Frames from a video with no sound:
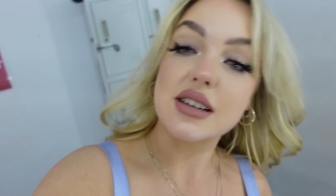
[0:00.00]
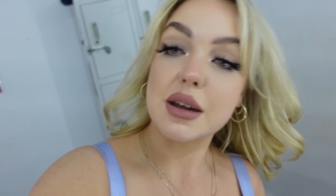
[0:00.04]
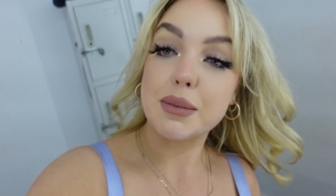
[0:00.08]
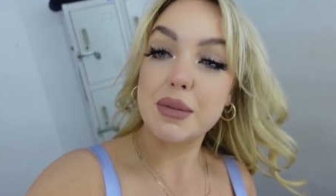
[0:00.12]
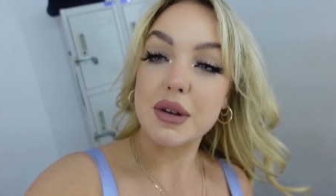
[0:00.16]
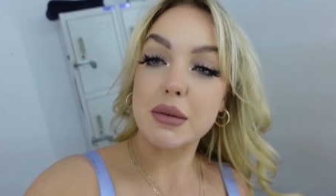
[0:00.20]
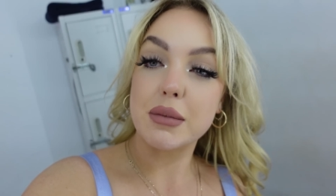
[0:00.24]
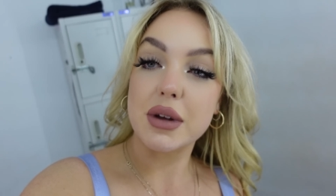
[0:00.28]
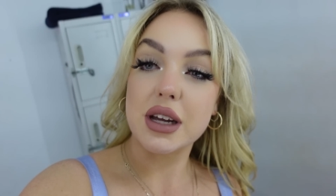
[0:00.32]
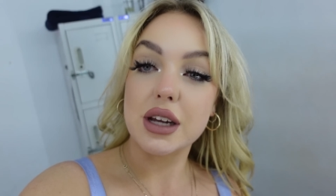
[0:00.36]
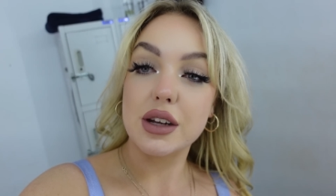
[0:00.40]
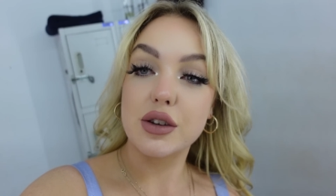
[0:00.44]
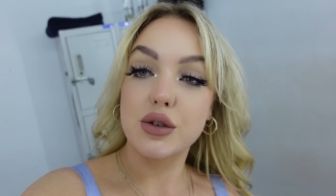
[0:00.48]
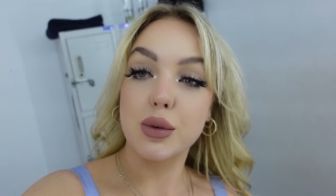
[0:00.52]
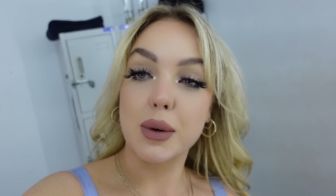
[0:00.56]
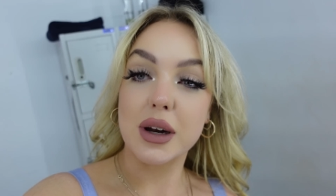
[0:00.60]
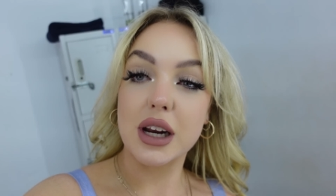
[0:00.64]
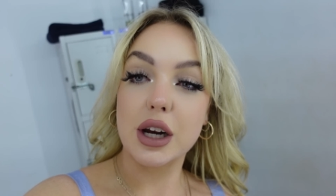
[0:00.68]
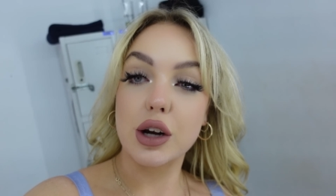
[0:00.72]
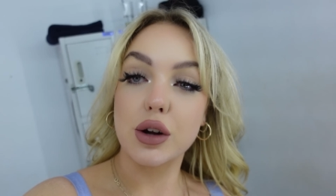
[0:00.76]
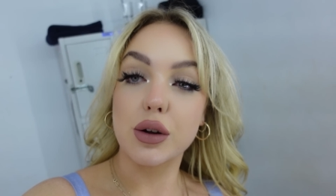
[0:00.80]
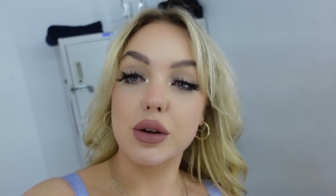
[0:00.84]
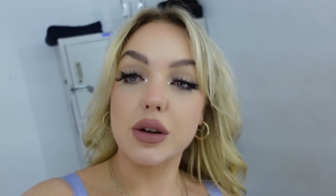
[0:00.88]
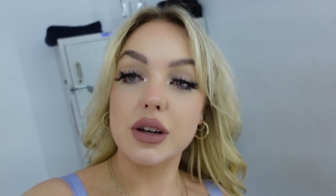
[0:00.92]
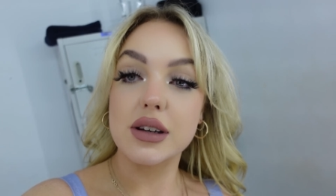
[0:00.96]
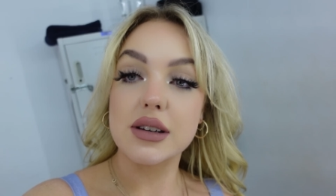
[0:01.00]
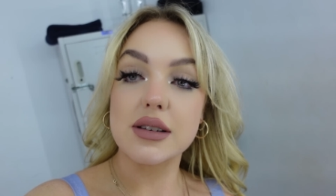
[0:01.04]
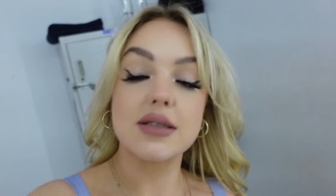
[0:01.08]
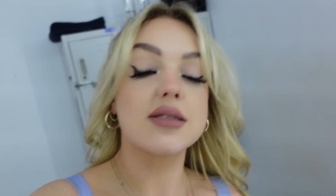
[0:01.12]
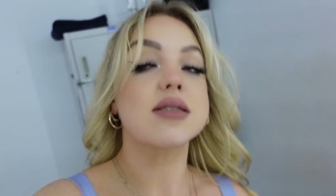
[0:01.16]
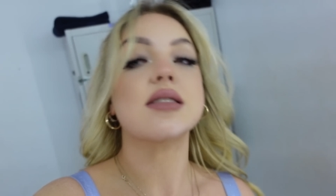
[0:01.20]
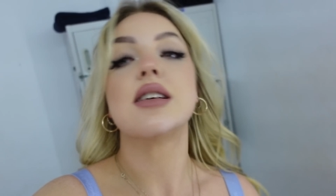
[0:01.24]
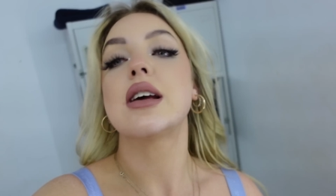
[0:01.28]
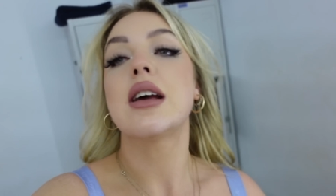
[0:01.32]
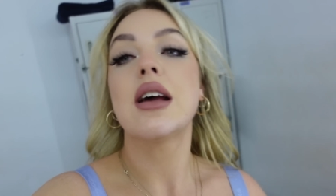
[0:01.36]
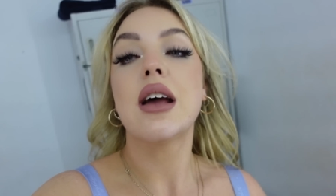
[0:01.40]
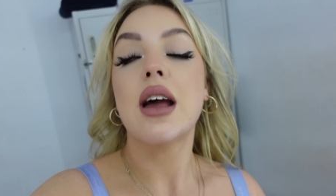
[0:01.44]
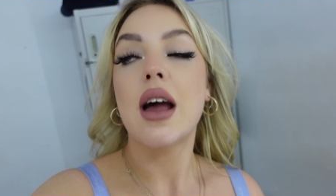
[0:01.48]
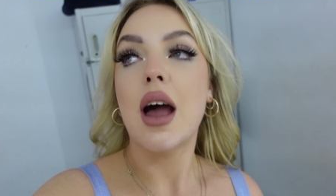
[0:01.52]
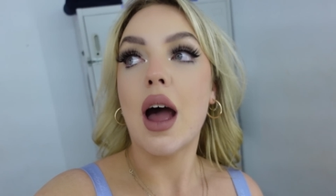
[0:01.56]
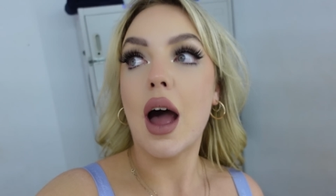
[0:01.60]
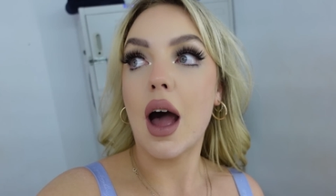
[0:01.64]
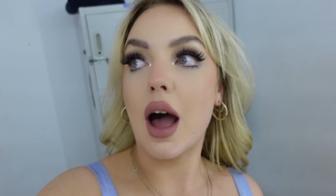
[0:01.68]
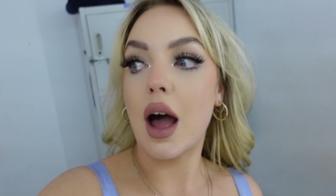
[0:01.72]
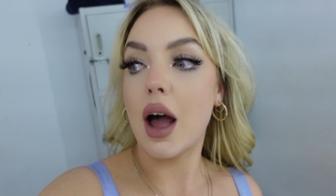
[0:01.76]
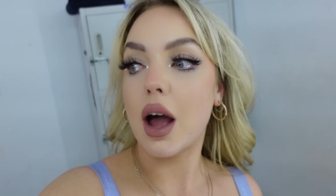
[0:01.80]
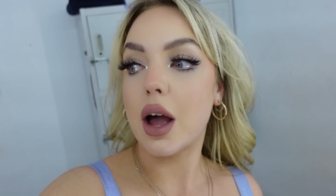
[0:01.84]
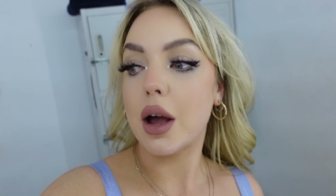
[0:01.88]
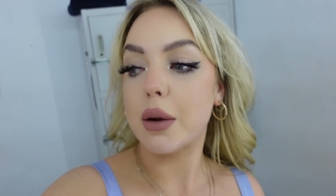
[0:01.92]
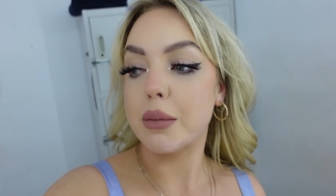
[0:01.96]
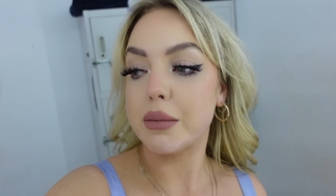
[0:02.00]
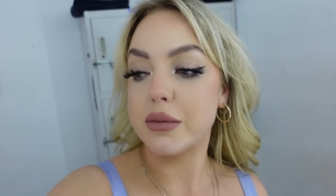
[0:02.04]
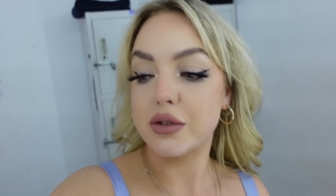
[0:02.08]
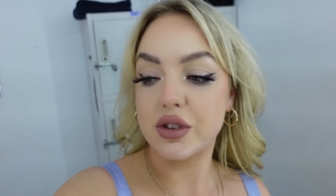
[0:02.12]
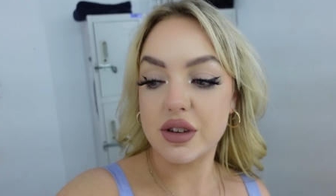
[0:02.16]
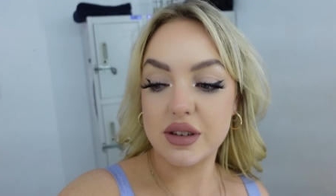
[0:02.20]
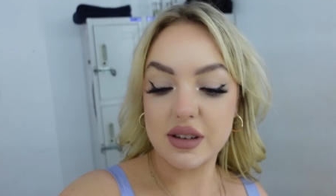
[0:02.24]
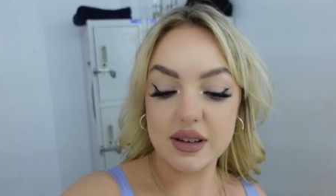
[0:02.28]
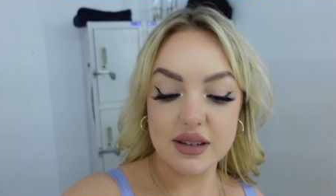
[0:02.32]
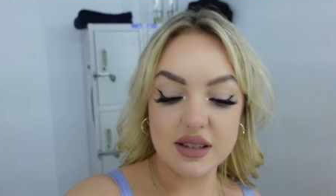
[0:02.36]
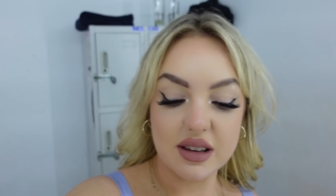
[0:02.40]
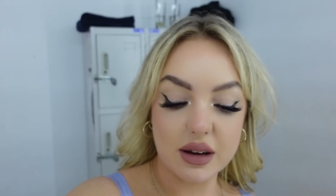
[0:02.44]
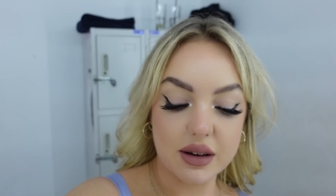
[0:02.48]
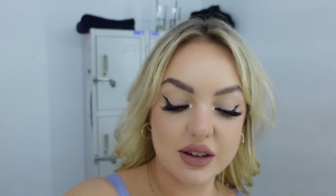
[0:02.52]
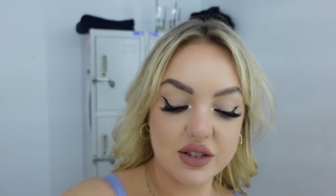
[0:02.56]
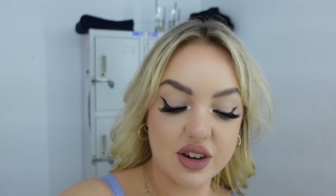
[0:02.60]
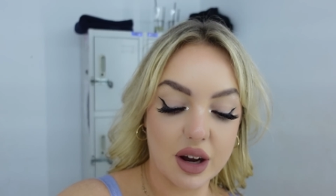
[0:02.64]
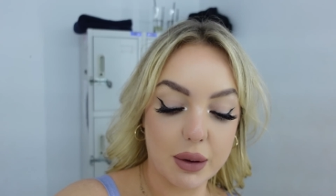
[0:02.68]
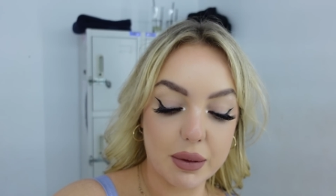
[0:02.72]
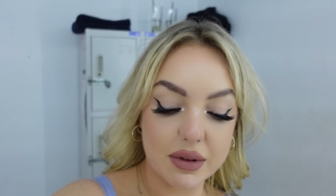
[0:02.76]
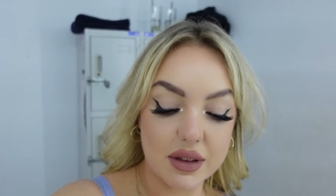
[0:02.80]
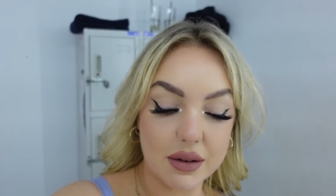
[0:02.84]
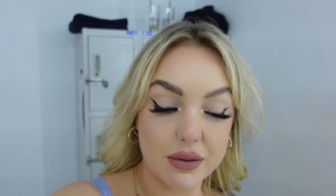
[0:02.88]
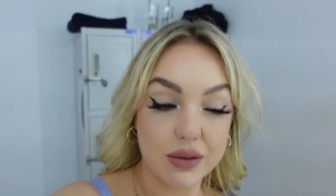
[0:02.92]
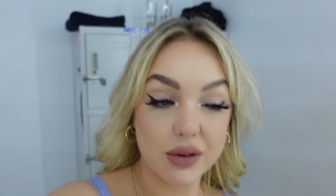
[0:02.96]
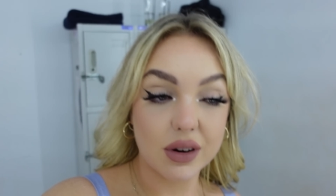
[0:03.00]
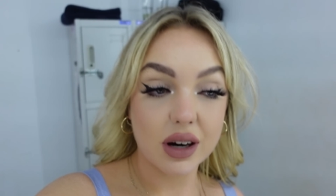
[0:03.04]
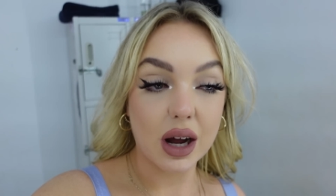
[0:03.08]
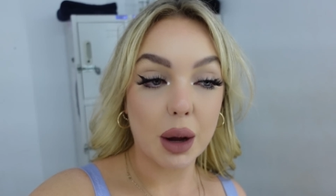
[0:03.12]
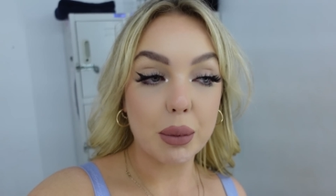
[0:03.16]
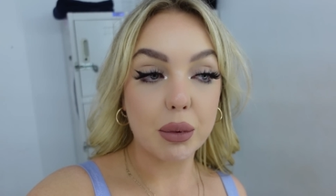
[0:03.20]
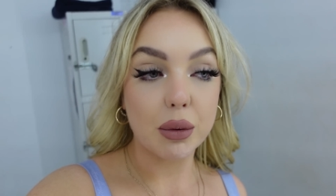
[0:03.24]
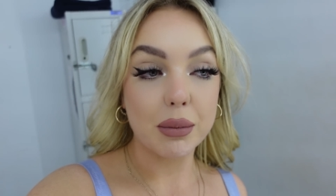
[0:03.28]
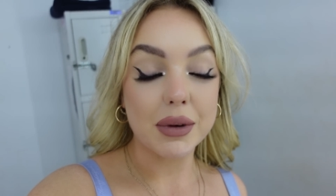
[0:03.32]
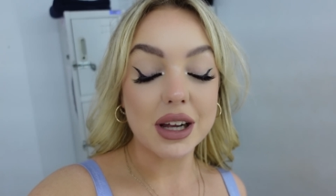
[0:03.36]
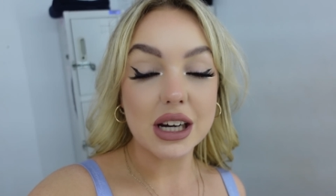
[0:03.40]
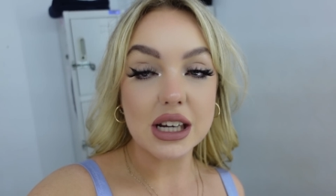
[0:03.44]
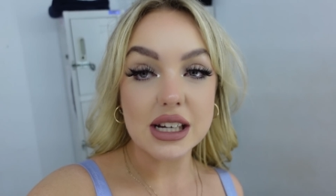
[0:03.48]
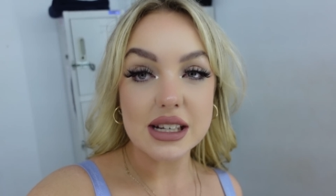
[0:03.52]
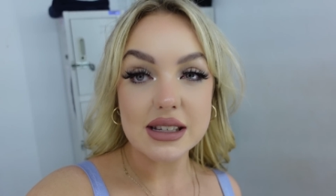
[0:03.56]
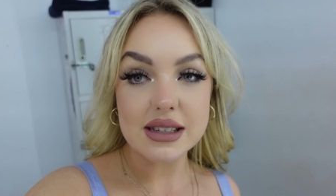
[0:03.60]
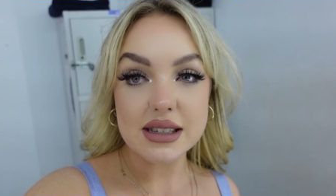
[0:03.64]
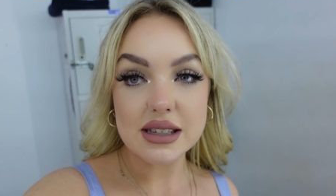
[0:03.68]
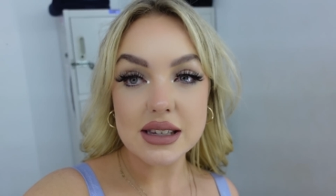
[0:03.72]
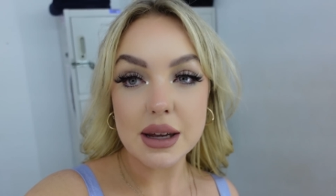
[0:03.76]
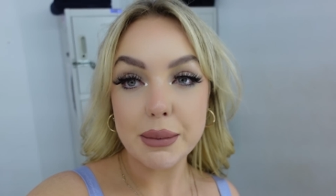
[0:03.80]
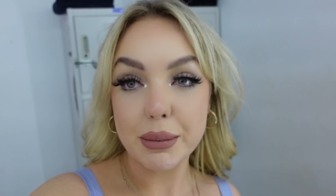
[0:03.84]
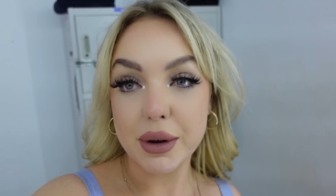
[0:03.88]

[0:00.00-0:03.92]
tipping me $20 um, just to sit and chat with him for a couple minutes.